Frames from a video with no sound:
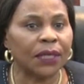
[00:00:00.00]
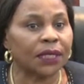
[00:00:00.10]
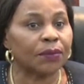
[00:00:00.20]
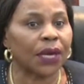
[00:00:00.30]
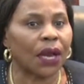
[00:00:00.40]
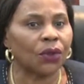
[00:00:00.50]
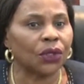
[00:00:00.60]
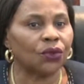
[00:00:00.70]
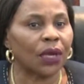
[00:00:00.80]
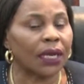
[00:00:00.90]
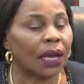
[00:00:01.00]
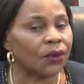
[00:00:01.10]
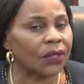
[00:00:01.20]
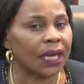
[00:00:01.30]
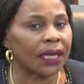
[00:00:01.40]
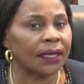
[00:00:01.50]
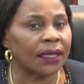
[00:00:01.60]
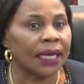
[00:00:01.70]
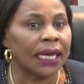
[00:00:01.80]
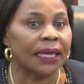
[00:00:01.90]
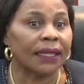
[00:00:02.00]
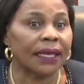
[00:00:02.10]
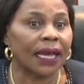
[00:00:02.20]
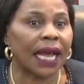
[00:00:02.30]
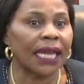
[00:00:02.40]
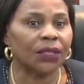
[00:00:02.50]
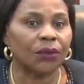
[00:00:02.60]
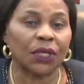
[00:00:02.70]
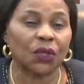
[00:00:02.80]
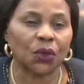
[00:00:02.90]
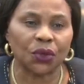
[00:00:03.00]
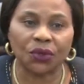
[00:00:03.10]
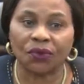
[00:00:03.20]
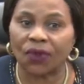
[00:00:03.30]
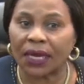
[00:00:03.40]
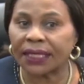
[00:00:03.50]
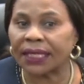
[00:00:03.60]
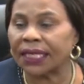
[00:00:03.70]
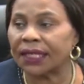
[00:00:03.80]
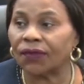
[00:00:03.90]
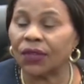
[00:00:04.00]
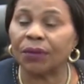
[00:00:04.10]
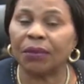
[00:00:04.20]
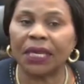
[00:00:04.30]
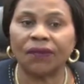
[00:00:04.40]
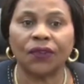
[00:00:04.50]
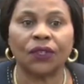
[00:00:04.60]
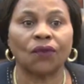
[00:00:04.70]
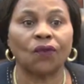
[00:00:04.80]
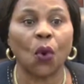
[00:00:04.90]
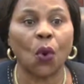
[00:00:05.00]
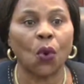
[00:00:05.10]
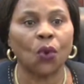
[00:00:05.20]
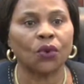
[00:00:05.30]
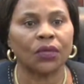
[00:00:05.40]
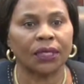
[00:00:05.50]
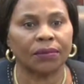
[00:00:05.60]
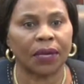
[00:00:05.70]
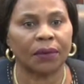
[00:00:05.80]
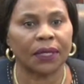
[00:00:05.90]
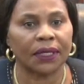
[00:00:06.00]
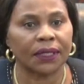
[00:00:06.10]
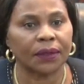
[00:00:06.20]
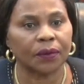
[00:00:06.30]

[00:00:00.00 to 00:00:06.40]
is proud to announce that there are adequate stocks of vaccines for the benefit of all Zimbabweans.